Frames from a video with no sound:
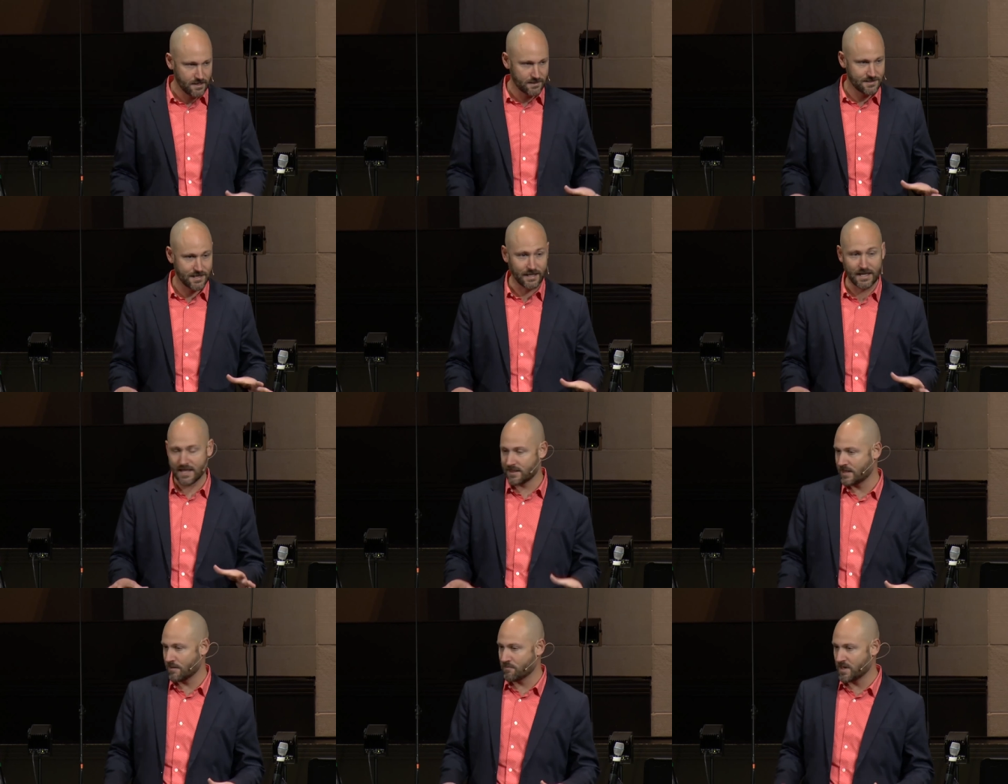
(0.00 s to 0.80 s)
to
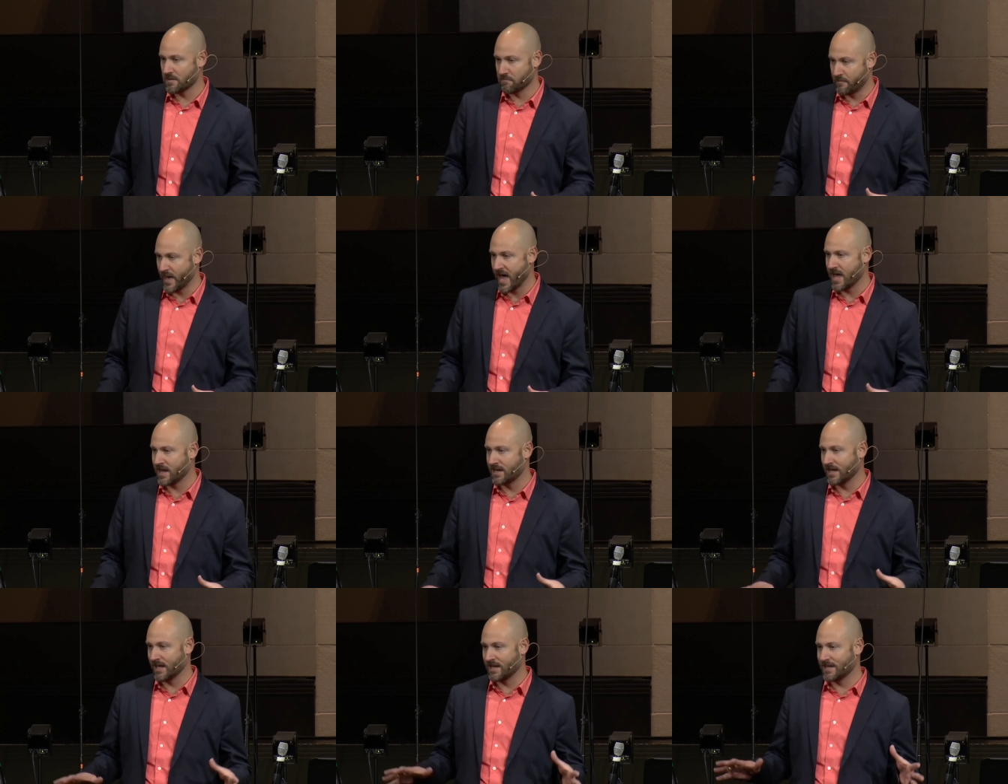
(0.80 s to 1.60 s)
get them in
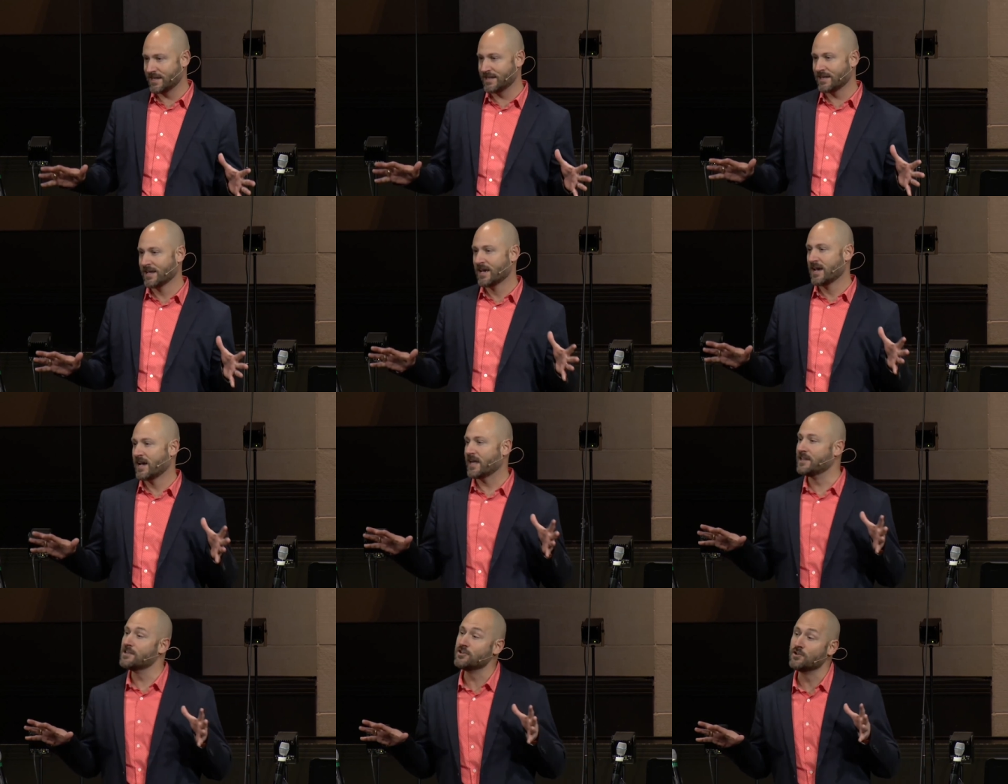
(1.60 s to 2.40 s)
bed and then
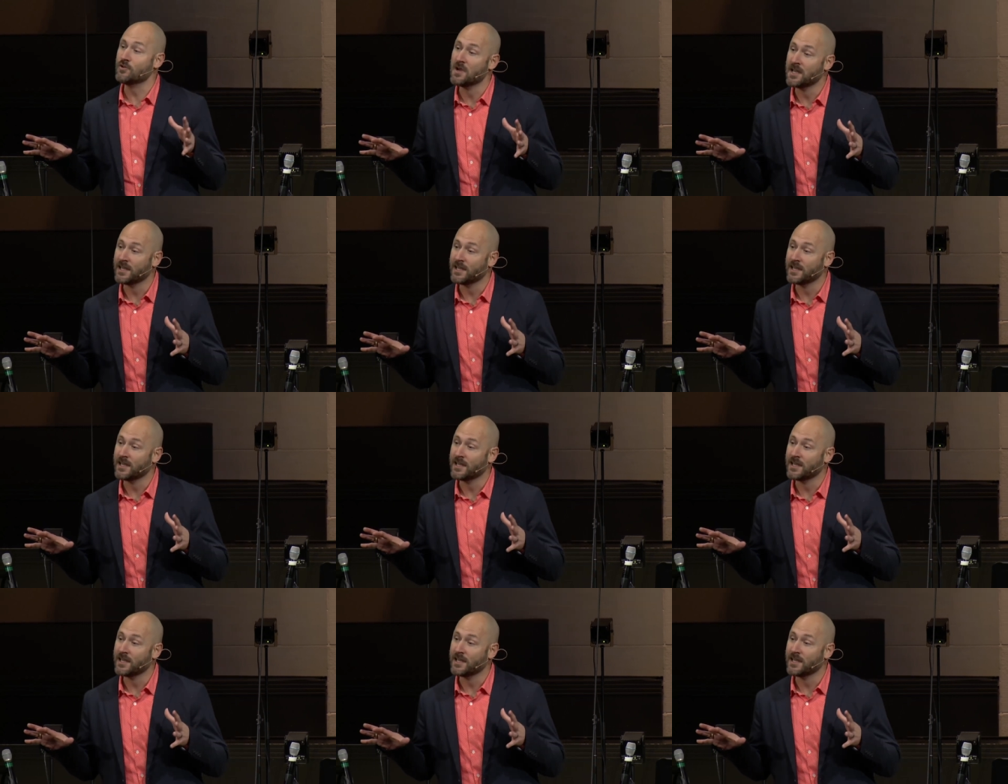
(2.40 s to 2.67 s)
and then you